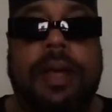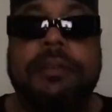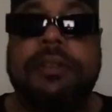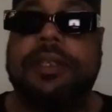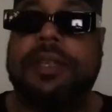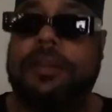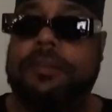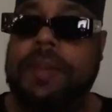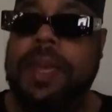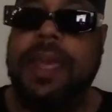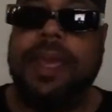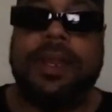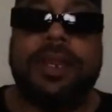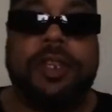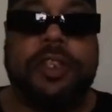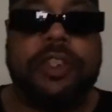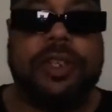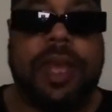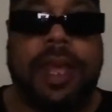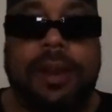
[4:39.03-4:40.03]
said, man,
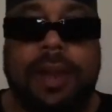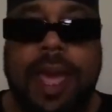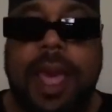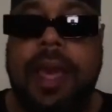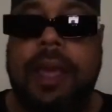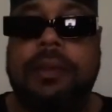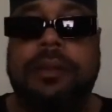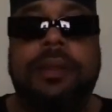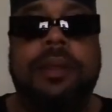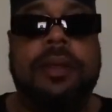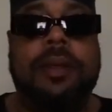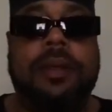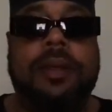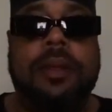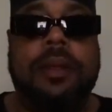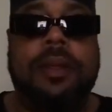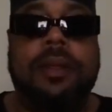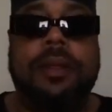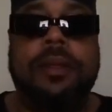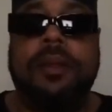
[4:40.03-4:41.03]
inshallah,
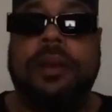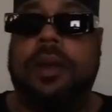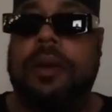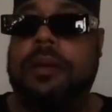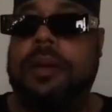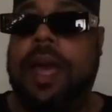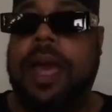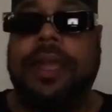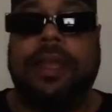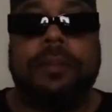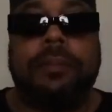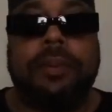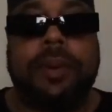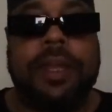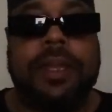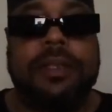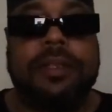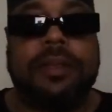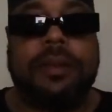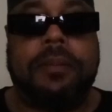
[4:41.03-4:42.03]
I could
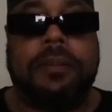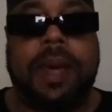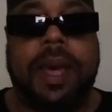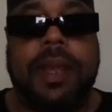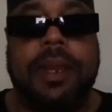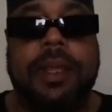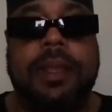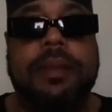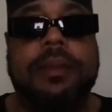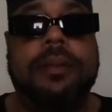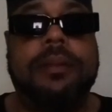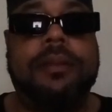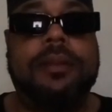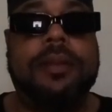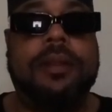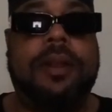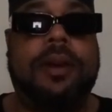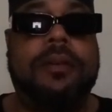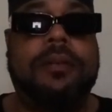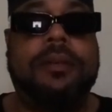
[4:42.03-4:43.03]
bring somebody,
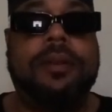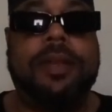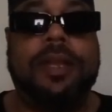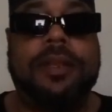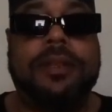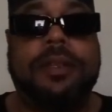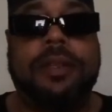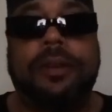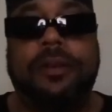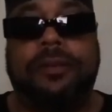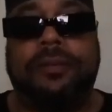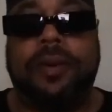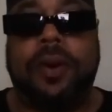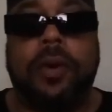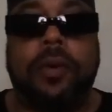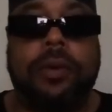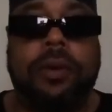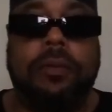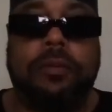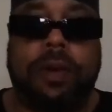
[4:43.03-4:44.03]
into the
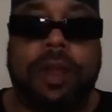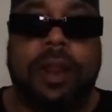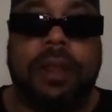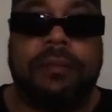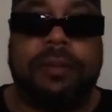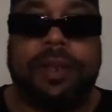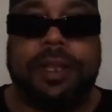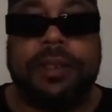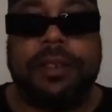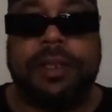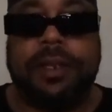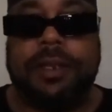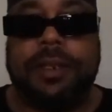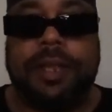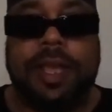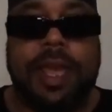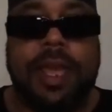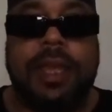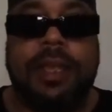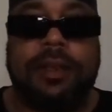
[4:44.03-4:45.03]
fold or whatever, into the
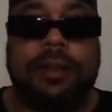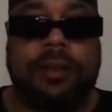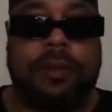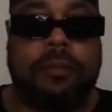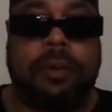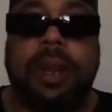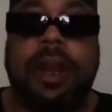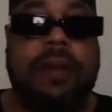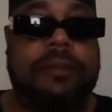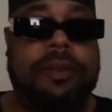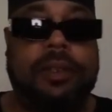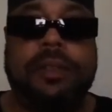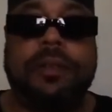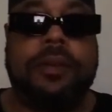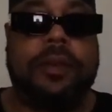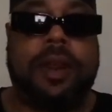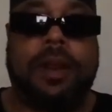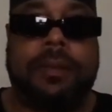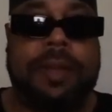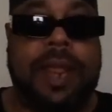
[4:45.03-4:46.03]
deen or whatever. You
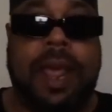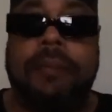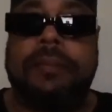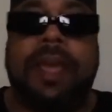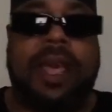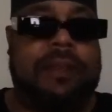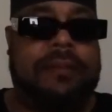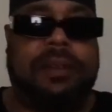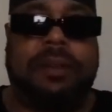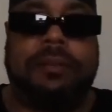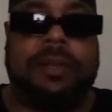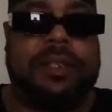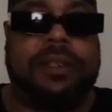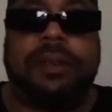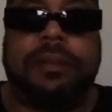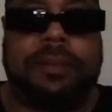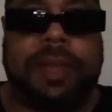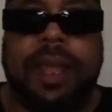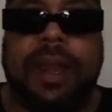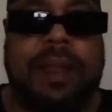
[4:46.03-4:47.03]
know what I mean? I'm not even a
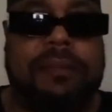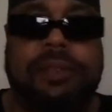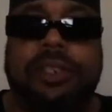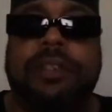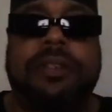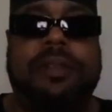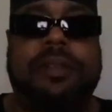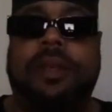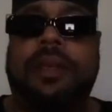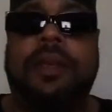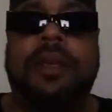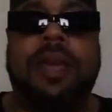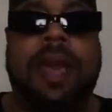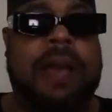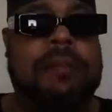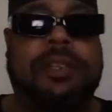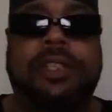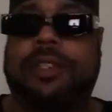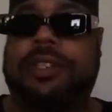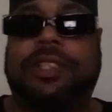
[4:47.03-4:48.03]
Muslim yet. I'm just
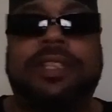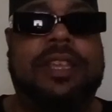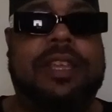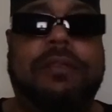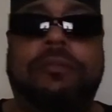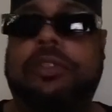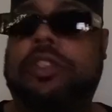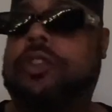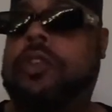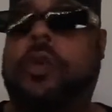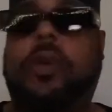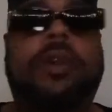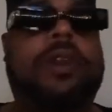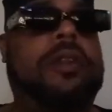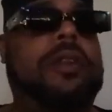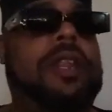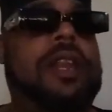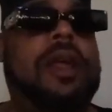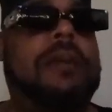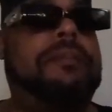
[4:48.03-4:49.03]
seeing what's going
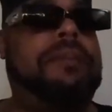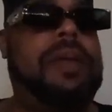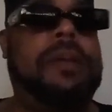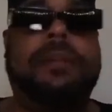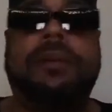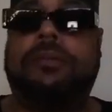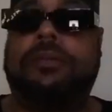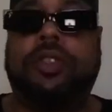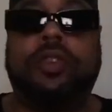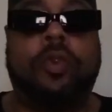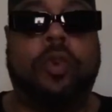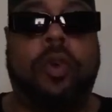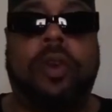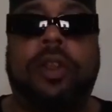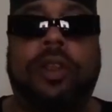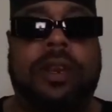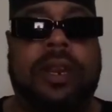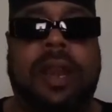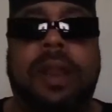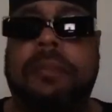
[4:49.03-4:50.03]
on, and I'm peeping what's going
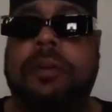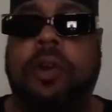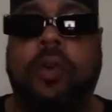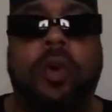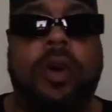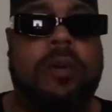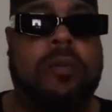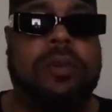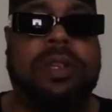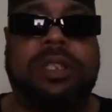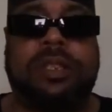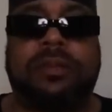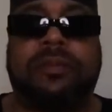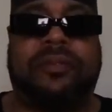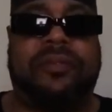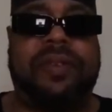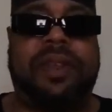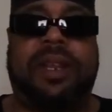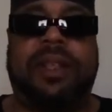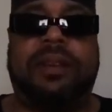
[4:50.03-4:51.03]
on, and I'm going
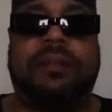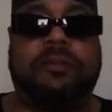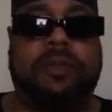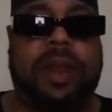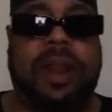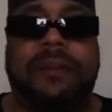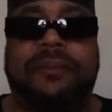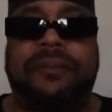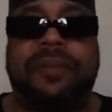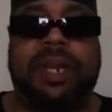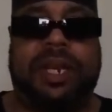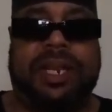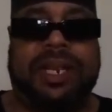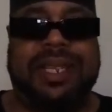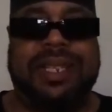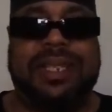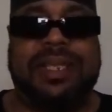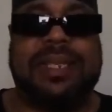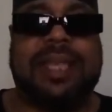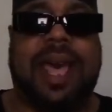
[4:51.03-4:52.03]
what I'm feeling
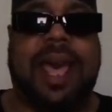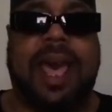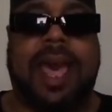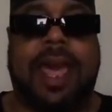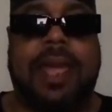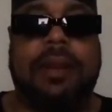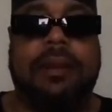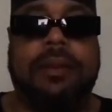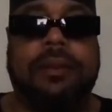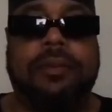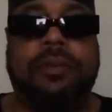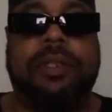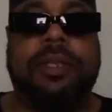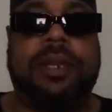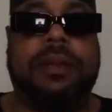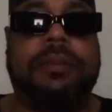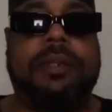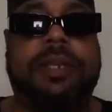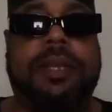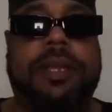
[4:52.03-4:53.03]
inside. You see
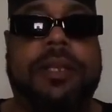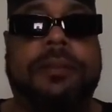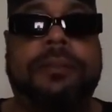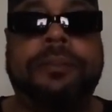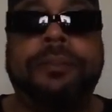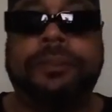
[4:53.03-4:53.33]
what I'm saying?